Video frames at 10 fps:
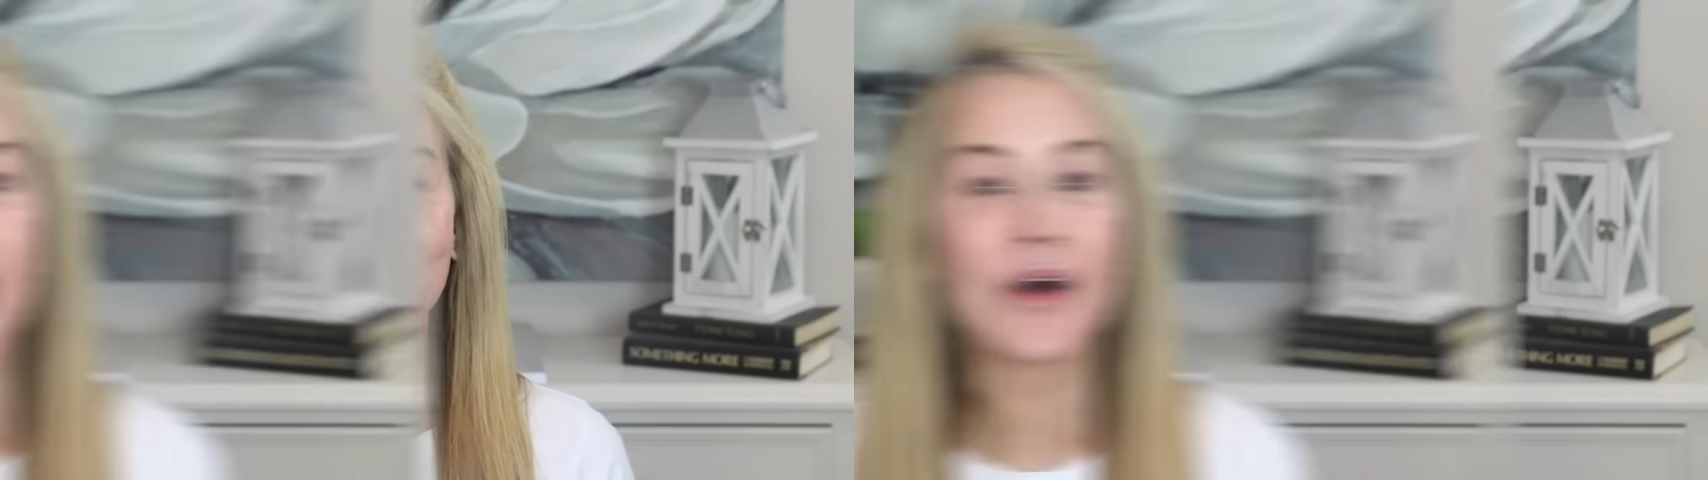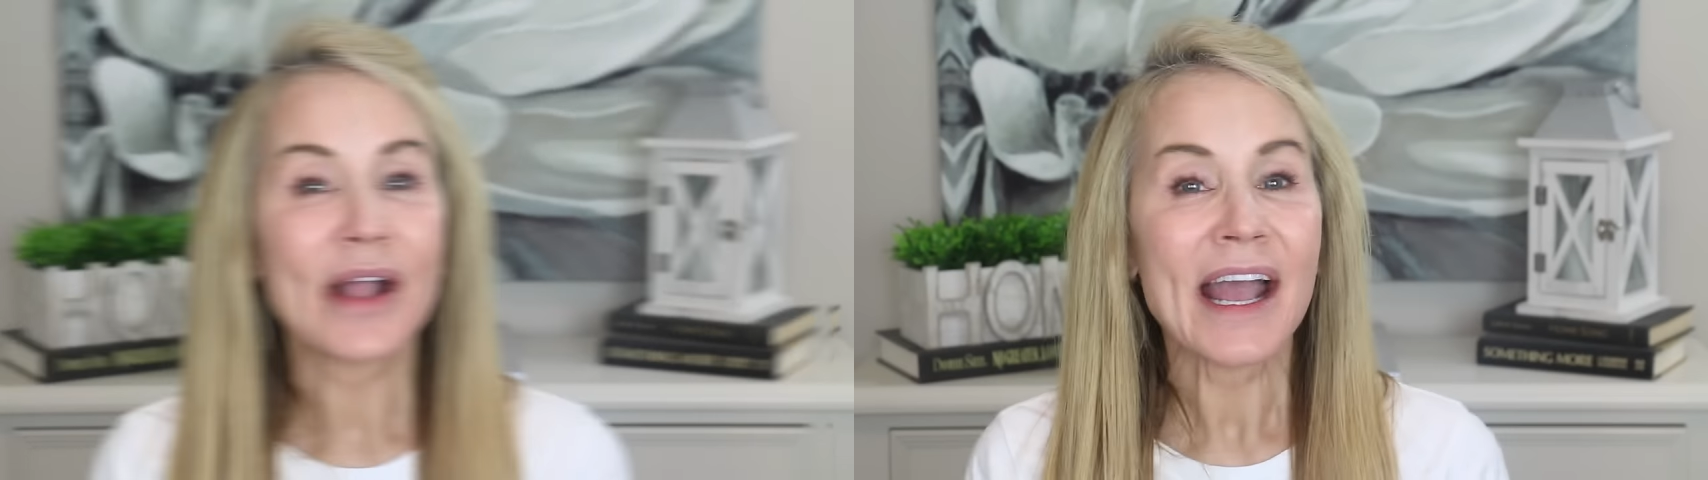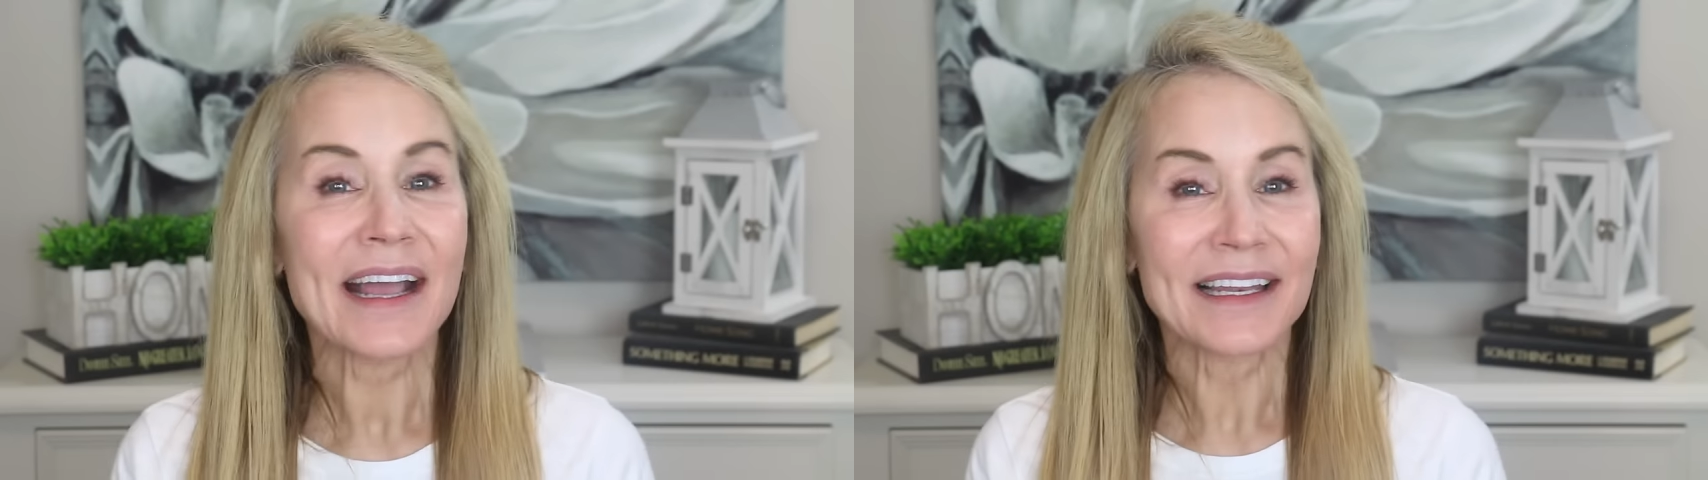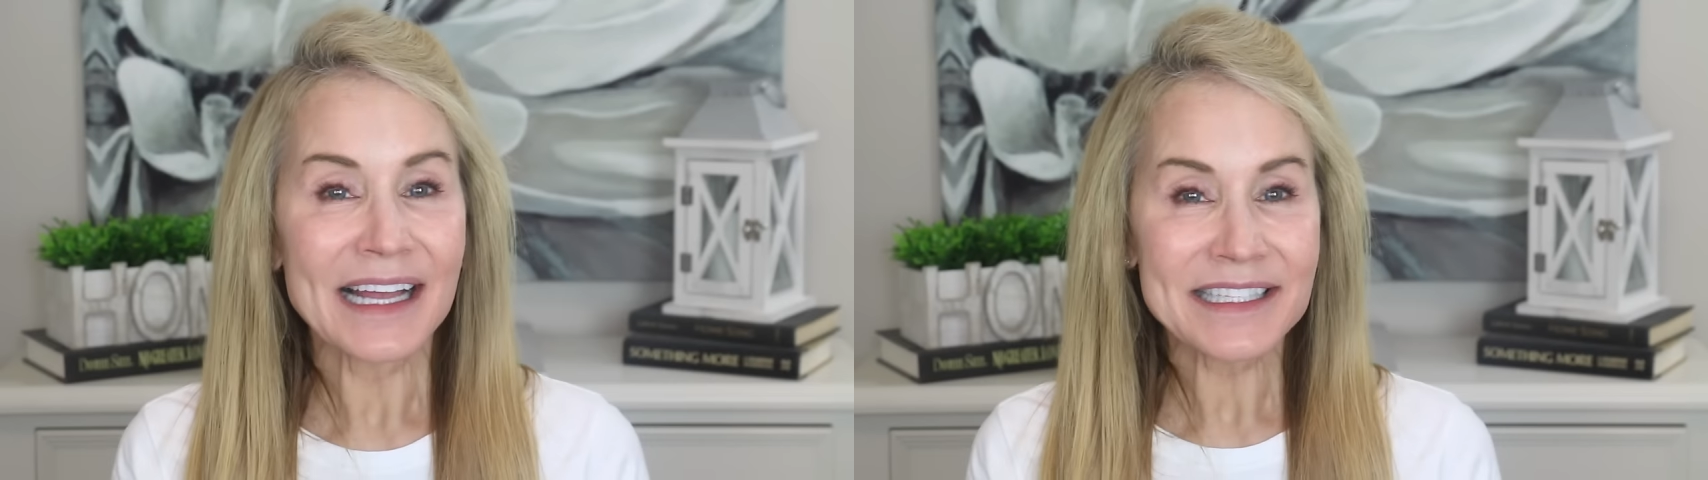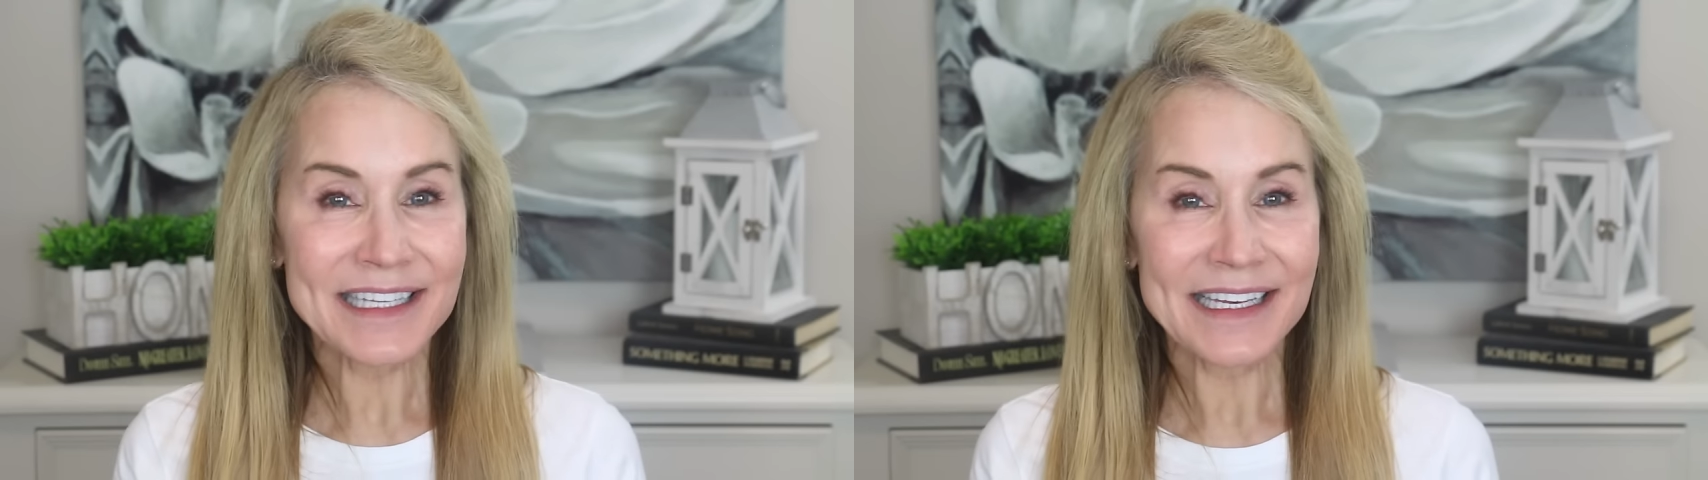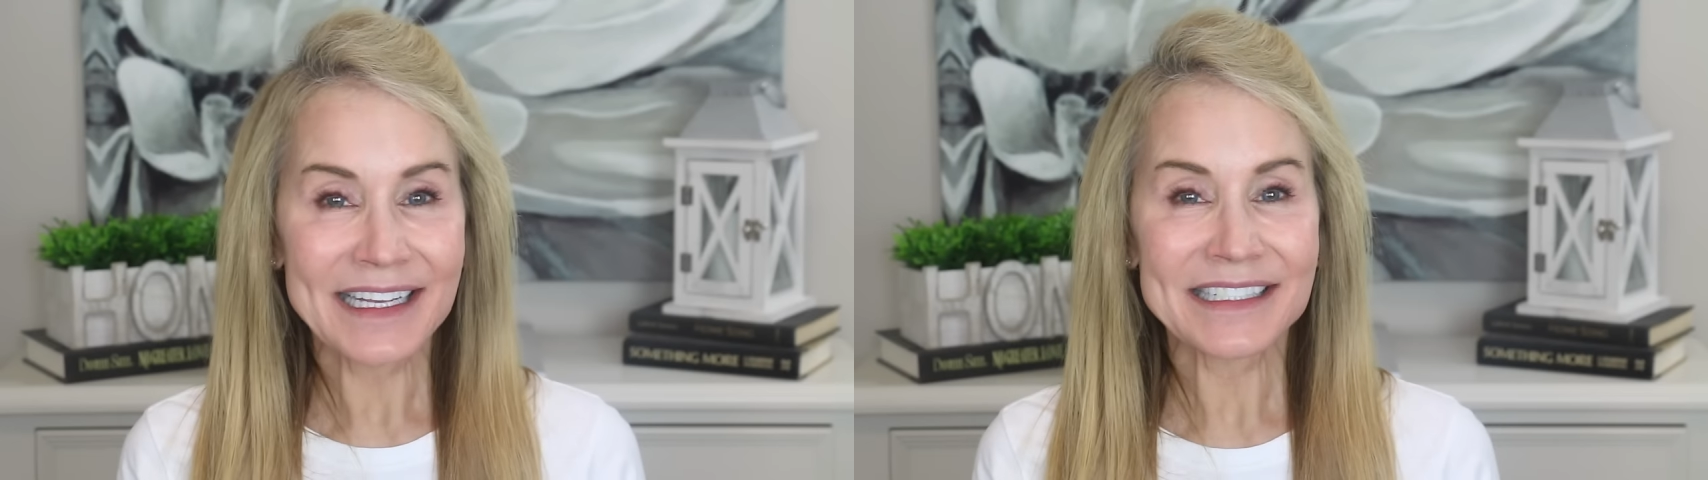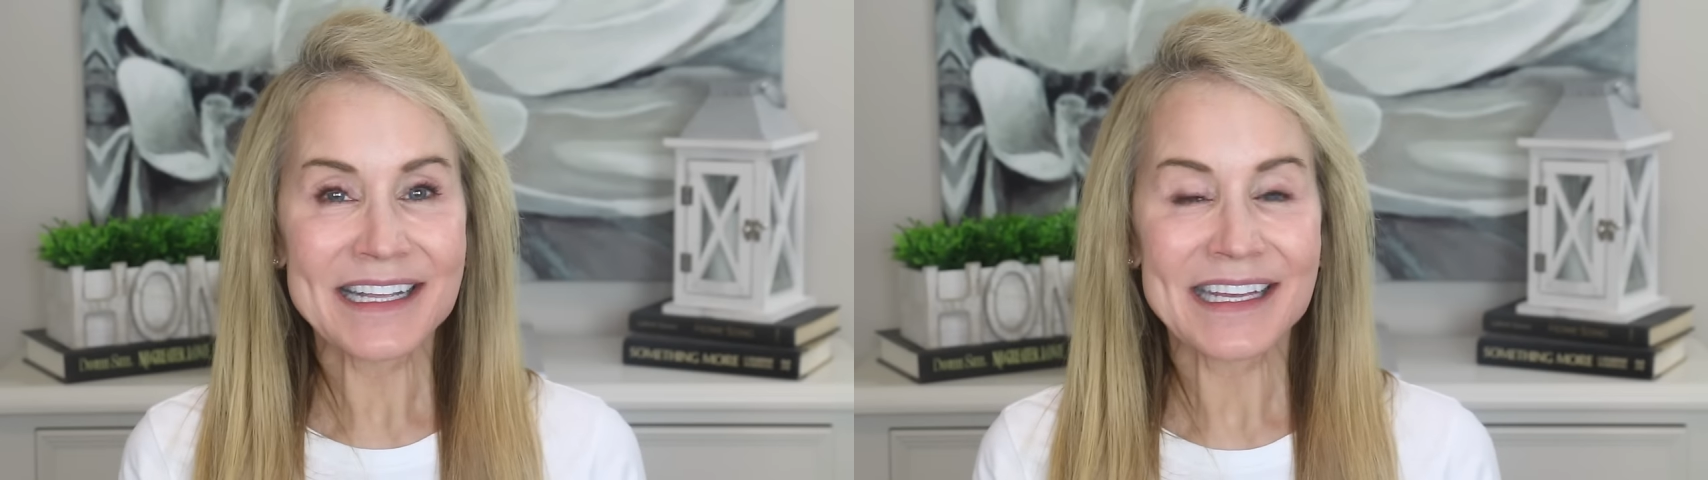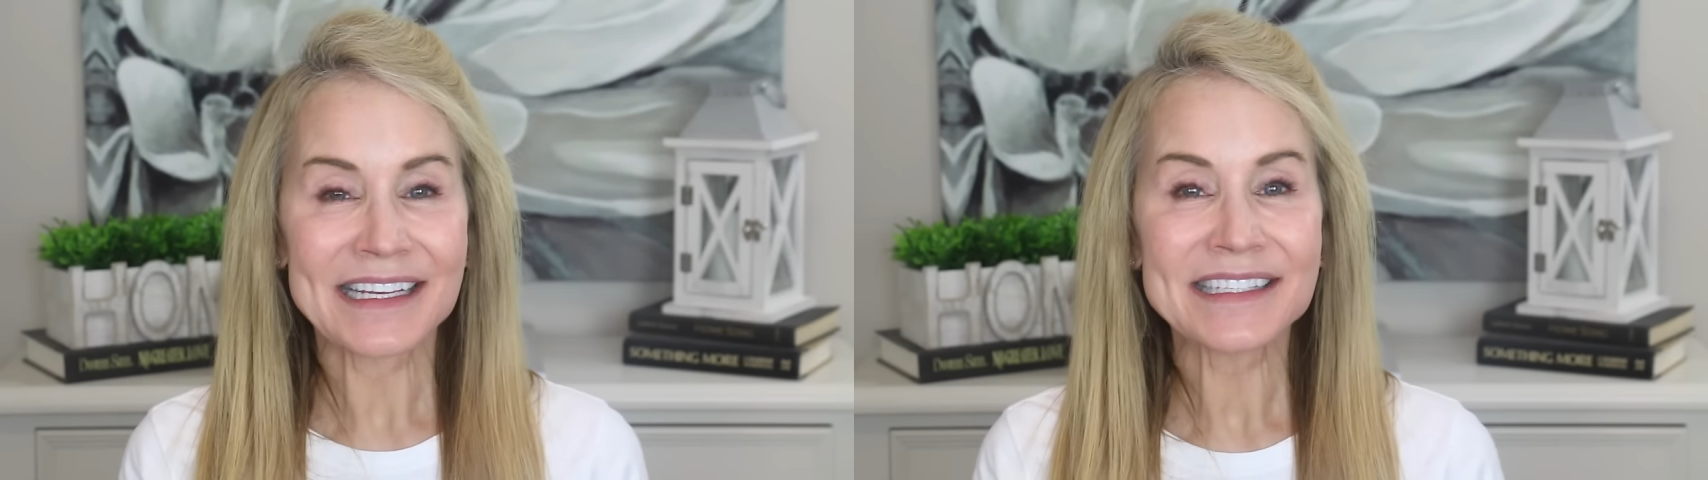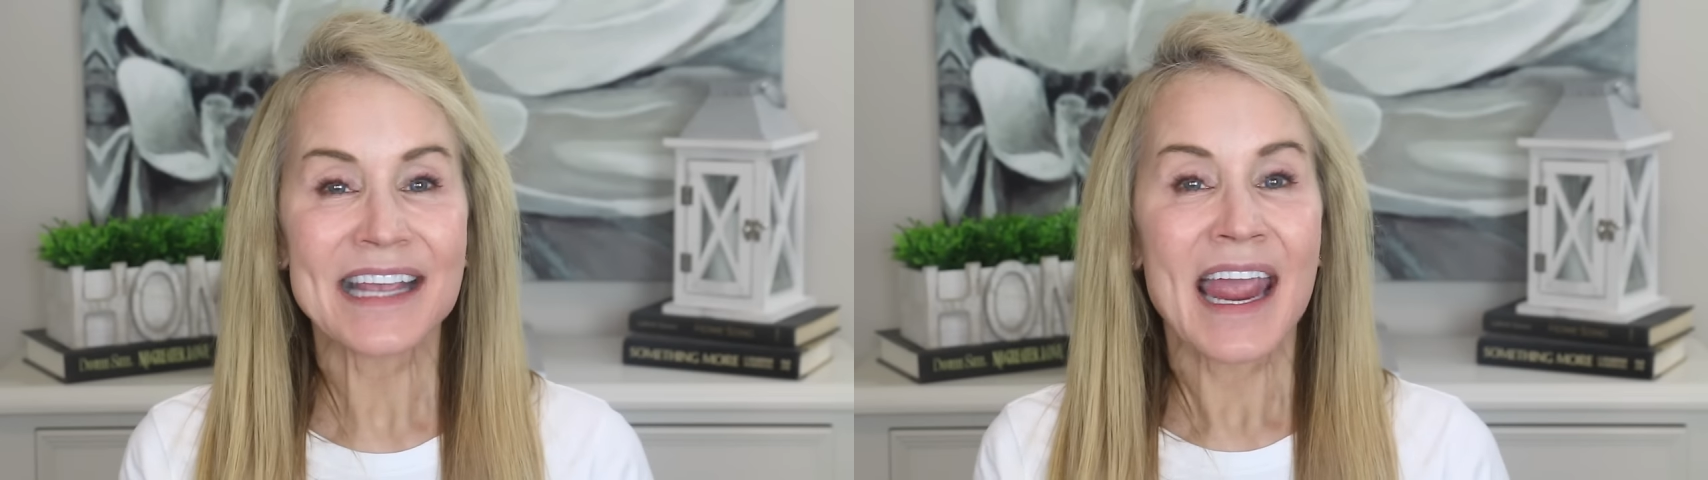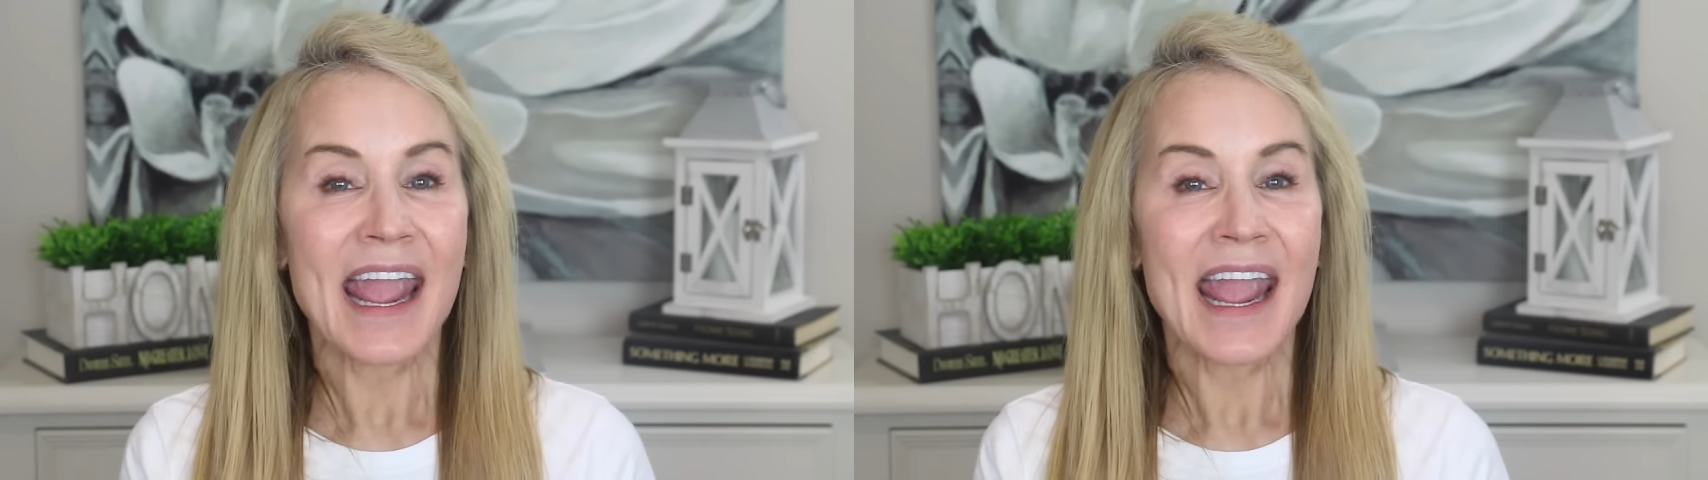Okay, let's get into this,